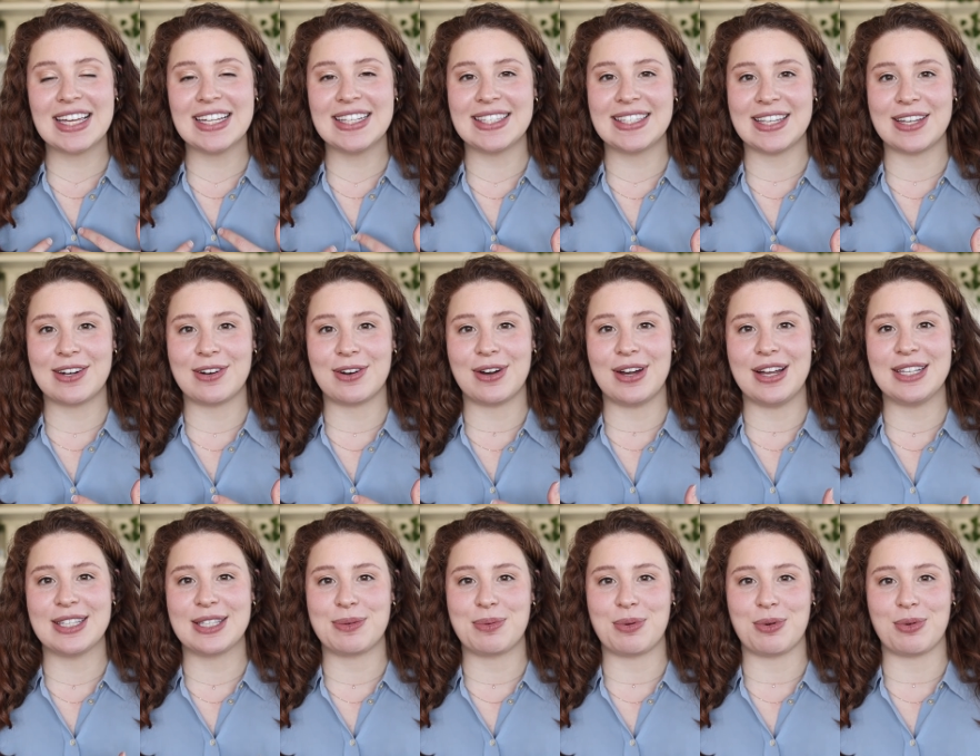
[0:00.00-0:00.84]
consider
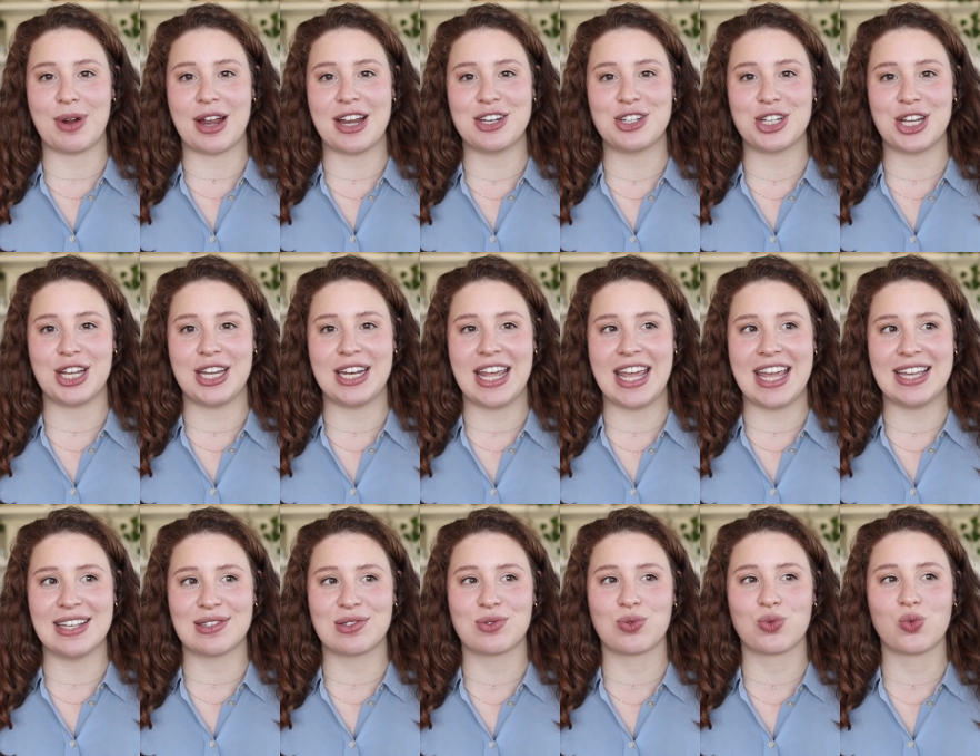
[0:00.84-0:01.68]
inspiration
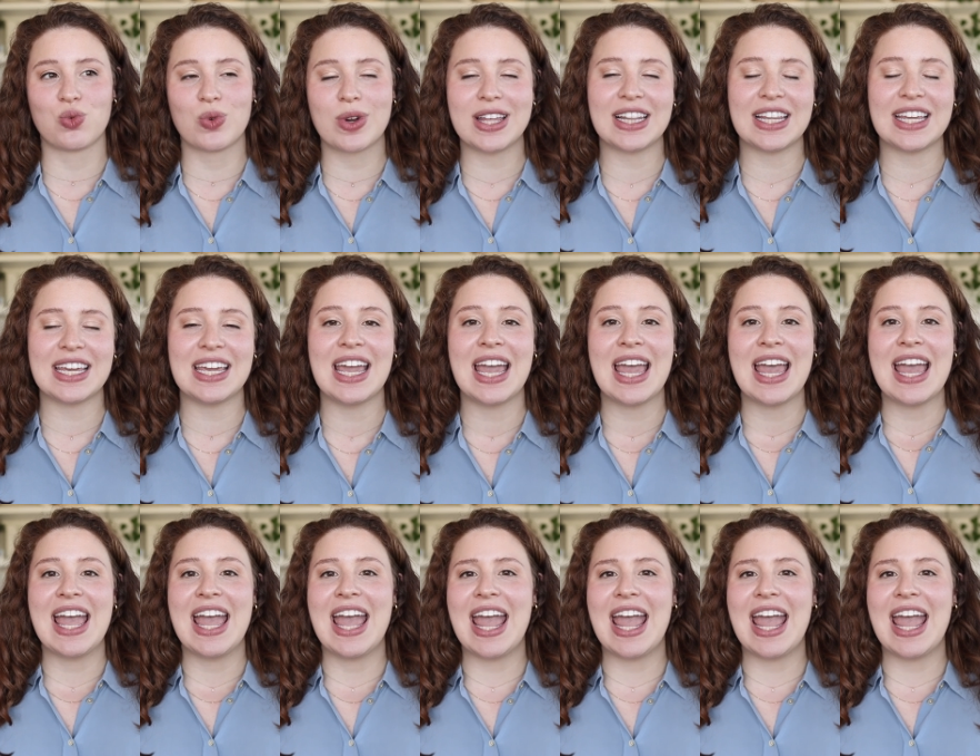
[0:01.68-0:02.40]
is really